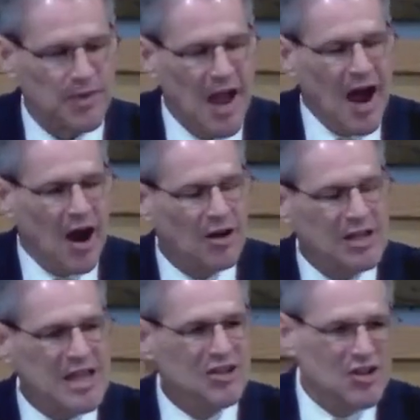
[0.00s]
Our key
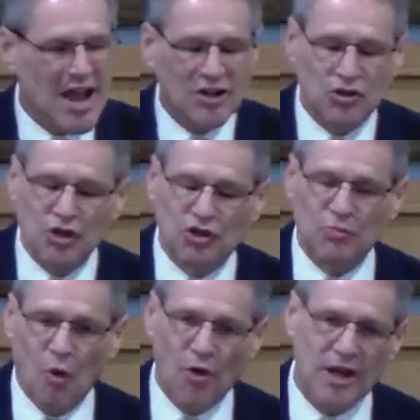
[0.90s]
text this
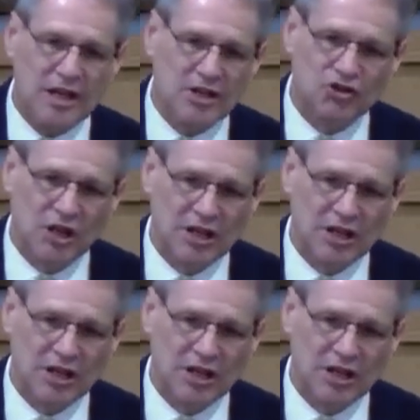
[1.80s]
morning is in